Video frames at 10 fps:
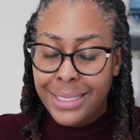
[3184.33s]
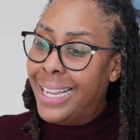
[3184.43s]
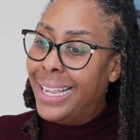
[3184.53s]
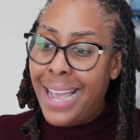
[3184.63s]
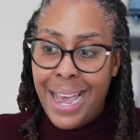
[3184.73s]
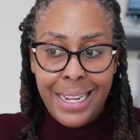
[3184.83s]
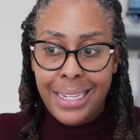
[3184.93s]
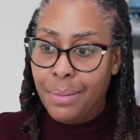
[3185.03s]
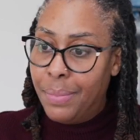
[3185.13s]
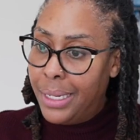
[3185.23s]
They got to
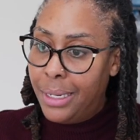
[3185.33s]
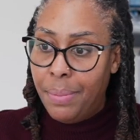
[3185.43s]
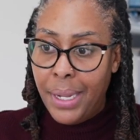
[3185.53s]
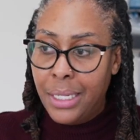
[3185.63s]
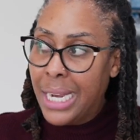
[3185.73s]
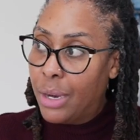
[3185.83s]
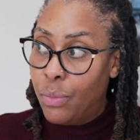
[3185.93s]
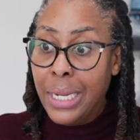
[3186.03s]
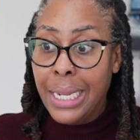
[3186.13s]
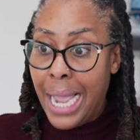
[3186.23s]
get the money to pay. Like,
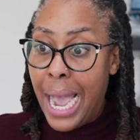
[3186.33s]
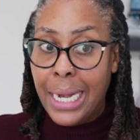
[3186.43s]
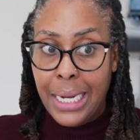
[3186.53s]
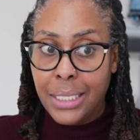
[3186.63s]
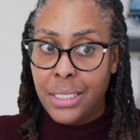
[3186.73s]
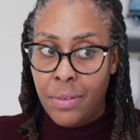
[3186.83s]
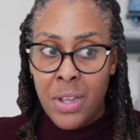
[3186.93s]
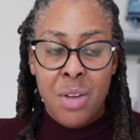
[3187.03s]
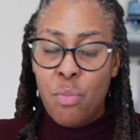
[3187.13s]
we got to get stuff.